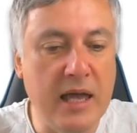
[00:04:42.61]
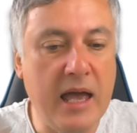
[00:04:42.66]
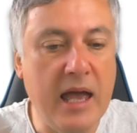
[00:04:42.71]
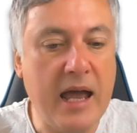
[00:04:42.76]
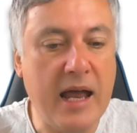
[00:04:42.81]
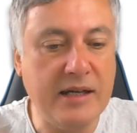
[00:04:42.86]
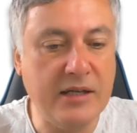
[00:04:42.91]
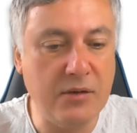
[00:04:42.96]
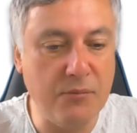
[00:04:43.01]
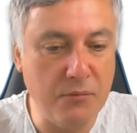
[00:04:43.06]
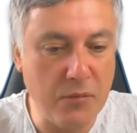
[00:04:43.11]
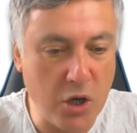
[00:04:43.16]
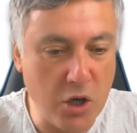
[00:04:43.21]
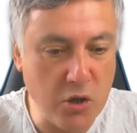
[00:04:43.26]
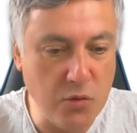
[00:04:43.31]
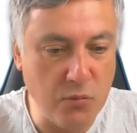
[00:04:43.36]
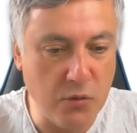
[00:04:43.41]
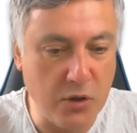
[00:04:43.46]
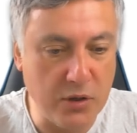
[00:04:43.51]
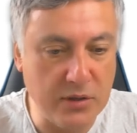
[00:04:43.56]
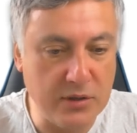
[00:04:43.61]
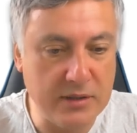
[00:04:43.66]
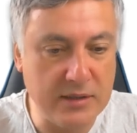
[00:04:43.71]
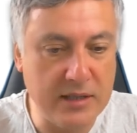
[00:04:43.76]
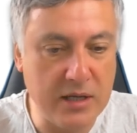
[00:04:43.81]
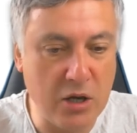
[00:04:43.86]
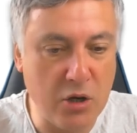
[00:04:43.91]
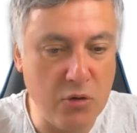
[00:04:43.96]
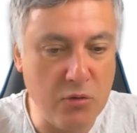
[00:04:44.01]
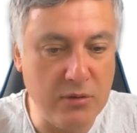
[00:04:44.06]
At the moment,
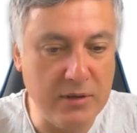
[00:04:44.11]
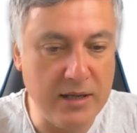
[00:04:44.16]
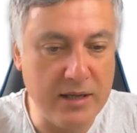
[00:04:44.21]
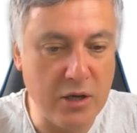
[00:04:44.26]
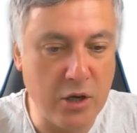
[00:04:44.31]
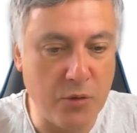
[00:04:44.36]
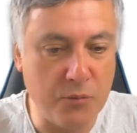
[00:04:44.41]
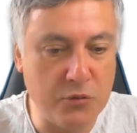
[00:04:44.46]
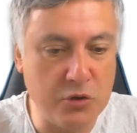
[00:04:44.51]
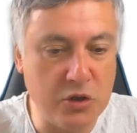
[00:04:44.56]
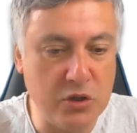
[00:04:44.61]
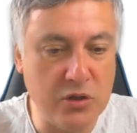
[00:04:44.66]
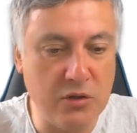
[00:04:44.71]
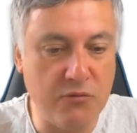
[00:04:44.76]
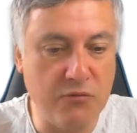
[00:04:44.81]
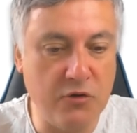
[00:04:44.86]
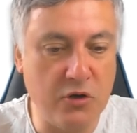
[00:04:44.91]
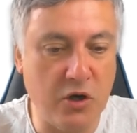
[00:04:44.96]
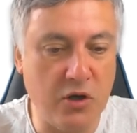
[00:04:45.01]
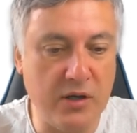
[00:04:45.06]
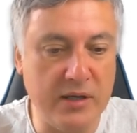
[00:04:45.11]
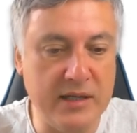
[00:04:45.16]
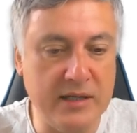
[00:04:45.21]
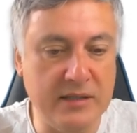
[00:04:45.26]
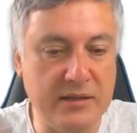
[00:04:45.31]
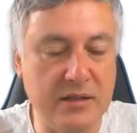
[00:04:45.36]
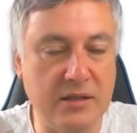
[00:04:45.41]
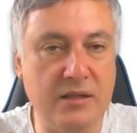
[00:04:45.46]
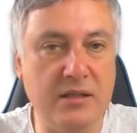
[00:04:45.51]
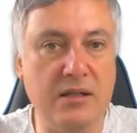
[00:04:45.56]
the only option you've got is
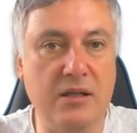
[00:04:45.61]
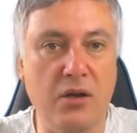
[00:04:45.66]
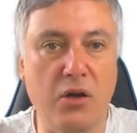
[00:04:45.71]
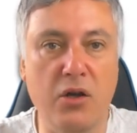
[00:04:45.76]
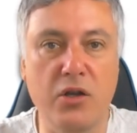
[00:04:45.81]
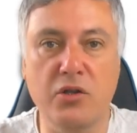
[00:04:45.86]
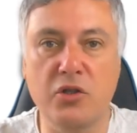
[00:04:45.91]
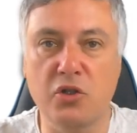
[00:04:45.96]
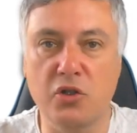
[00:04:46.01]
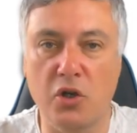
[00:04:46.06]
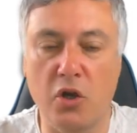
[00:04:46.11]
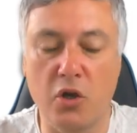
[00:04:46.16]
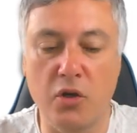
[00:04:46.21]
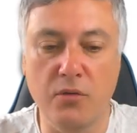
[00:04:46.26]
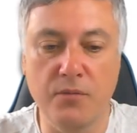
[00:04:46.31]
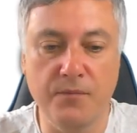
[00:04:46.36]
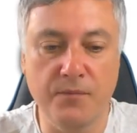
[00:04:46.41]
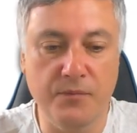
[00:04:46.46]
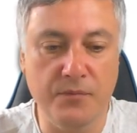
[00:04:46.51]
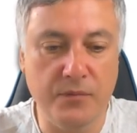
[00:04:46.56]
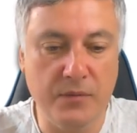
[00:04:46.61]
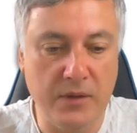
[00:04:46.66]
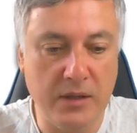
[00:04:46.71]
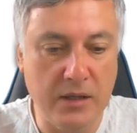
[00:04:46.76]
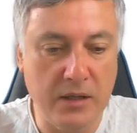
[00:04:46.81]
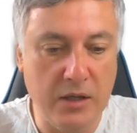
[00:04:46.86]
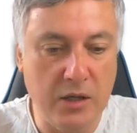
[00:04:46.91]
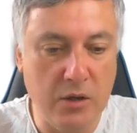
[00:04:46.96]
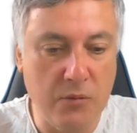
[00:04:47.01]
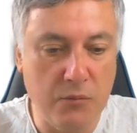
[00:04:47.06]
the slideshow,
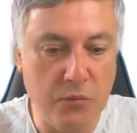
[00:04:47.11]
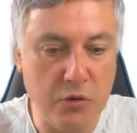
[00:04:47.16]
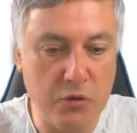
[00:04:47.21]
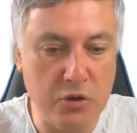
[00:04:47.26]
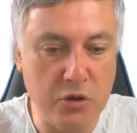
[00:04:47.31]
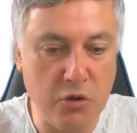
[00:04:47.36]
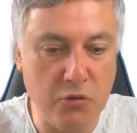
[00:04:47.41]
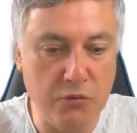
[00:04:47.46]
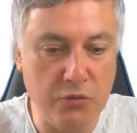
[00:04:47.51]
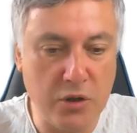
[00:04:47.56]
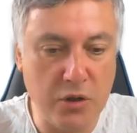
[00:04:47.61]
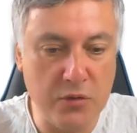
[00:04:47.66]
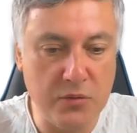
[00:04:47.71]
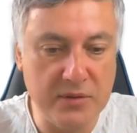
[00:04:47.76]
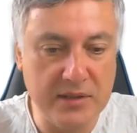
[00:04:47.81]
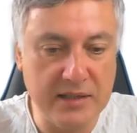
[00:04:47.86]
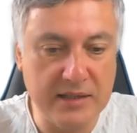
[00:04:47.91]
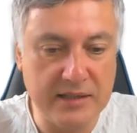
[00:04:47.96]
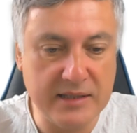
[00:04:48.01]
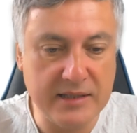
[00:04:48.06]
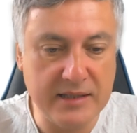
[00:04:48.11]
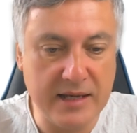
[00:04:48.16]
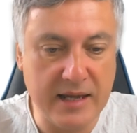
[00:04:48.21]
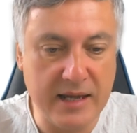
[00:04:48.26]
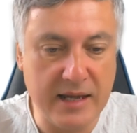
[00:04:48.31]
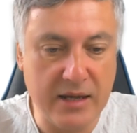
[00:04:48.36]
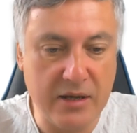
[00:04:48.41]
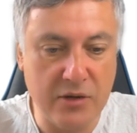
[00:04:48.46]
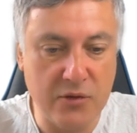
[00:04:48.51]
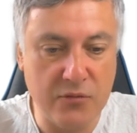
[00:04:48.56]
but you'll notice
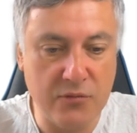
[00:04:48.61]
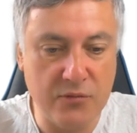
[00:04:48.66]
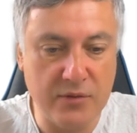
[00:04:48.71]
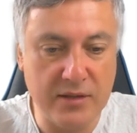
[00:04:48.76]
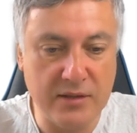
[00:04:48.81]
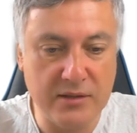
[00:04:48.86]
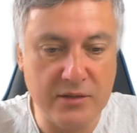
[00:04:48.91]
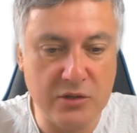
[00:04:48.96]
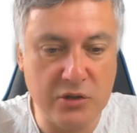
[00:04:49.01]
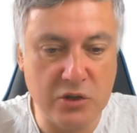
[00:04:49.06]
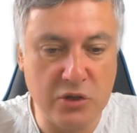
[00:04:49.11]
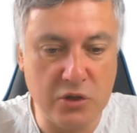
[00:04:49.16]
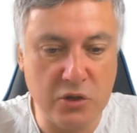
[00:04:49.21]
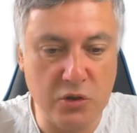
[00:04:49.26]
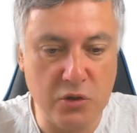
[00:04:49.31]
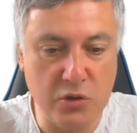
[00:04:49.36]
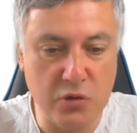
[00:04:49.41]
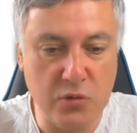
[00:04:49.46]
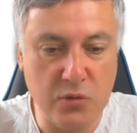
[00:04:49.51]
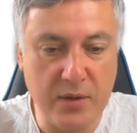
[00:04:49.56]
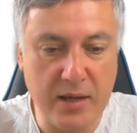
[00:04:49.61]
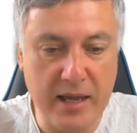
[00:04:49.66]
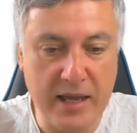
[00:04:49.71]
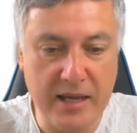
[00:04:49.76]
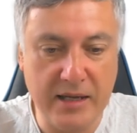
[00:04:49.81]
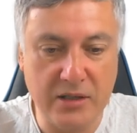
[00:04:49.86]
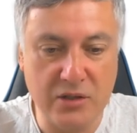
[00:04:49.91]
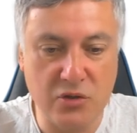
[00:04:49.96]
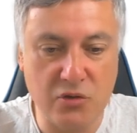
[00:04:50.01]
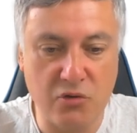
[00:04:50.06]
now there's two
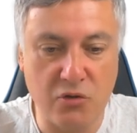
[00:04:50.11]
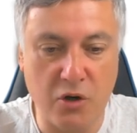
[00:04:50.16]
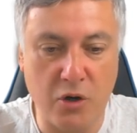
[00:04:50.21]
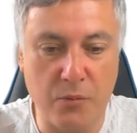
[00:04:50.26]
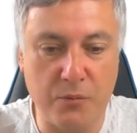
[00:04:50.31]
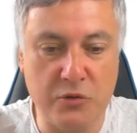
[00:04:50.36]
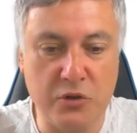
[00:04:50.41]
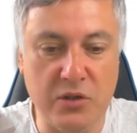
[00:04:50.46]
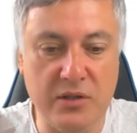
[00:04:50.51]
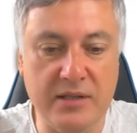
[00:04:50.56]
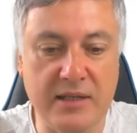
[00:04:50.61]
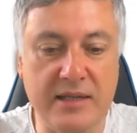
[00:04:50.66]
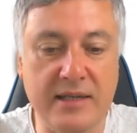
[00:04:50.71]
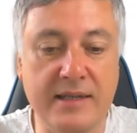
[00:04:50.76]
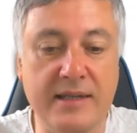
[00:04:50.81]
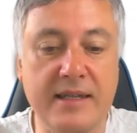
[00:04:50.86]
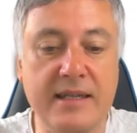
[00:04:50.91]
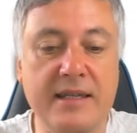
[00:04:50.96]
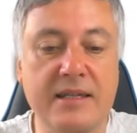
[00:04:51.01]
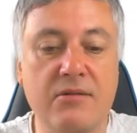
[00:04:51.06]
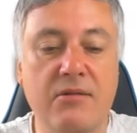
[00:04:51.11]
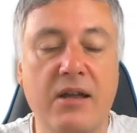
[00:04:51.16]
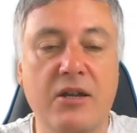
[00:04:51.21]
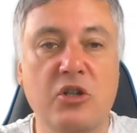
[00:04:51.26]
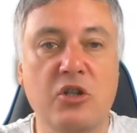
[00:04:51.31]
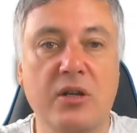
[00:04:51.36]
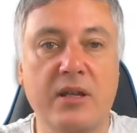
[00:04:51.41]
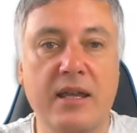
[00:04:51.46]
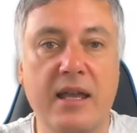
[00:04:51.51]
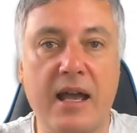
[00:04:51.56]
extra options, and these are
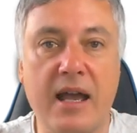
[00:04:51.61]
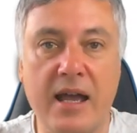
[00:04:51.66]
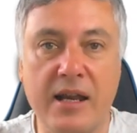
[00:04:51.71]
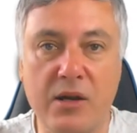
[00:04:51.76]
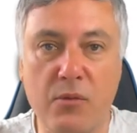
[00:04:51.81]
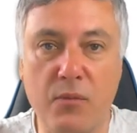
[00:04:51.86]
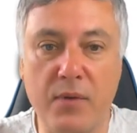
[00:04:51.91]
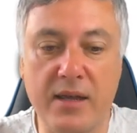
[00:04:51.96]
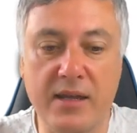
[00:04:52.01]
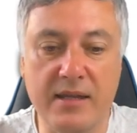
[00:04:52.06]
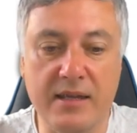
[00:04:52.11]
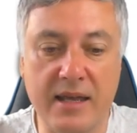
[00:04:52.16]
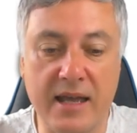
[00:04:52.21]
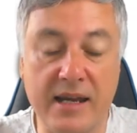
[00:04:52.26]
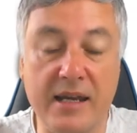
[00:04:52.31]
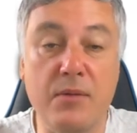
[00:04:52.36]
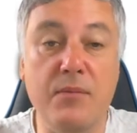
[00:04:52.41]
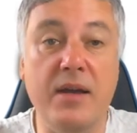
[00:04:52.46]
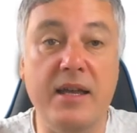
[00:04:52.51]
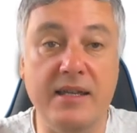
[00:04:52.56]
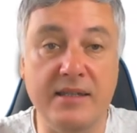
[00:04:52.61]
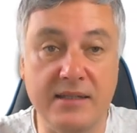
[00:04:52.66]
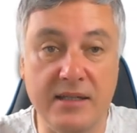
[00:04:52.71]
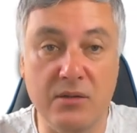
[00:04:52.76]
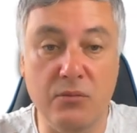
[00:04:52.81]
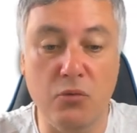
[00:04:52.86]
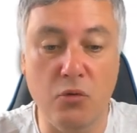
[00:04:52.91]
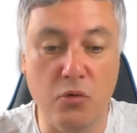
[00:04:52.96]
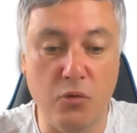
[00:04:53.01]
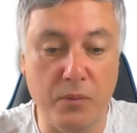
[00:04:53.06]
actually
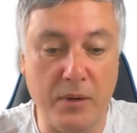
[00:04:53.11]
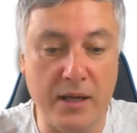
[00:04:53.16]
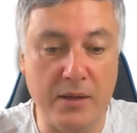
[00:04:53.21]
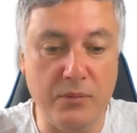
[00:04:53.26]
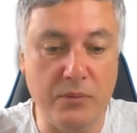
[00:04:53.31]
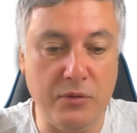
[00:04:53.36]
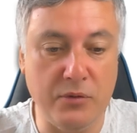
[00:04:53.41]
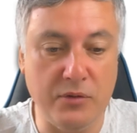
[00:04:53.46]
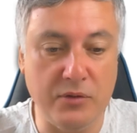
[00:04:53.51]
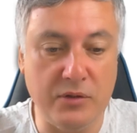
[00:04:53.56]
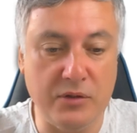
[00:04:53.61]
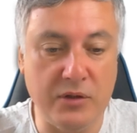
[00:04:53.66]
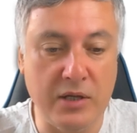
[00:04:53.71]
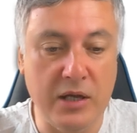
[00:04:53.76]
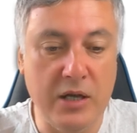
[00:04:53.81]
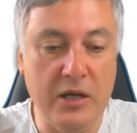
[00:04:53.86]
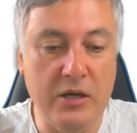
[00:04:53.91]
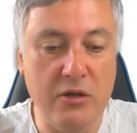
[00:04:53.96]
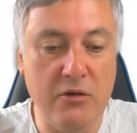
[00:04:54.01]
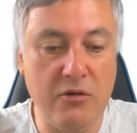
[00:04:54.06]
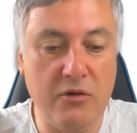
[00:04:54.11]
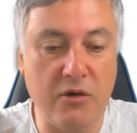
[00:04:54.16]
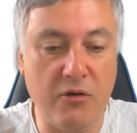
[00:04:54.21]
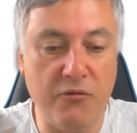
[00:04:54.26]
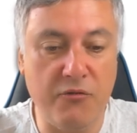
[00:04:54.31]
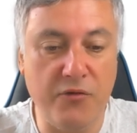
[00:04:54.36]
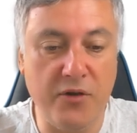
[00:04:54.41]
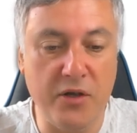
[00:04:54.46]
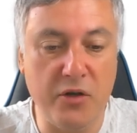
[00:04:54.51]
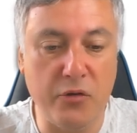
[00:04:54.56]
animated wallpapers. You've got
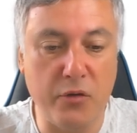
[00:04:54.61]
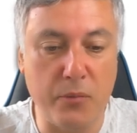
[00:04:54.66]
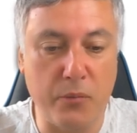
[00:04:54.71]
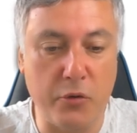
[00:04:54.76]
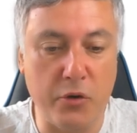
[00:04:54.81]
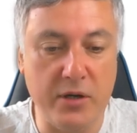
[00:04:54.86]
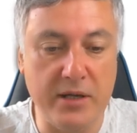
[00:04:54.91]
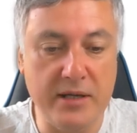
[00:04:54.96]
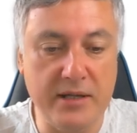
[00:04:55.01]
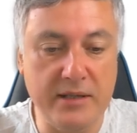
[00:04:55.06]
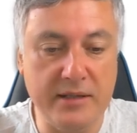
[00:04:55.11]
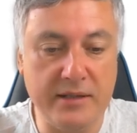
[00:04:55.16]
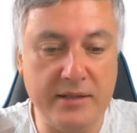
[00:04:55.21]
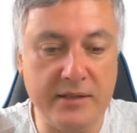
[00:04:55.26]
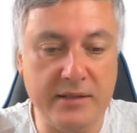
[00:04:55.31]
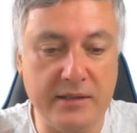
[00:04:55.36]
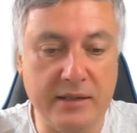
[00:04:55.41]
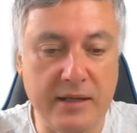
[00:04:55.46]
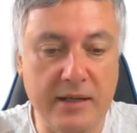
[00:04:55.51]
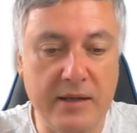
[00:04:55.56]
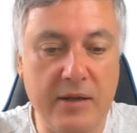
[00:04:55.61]
Feel the Breeze.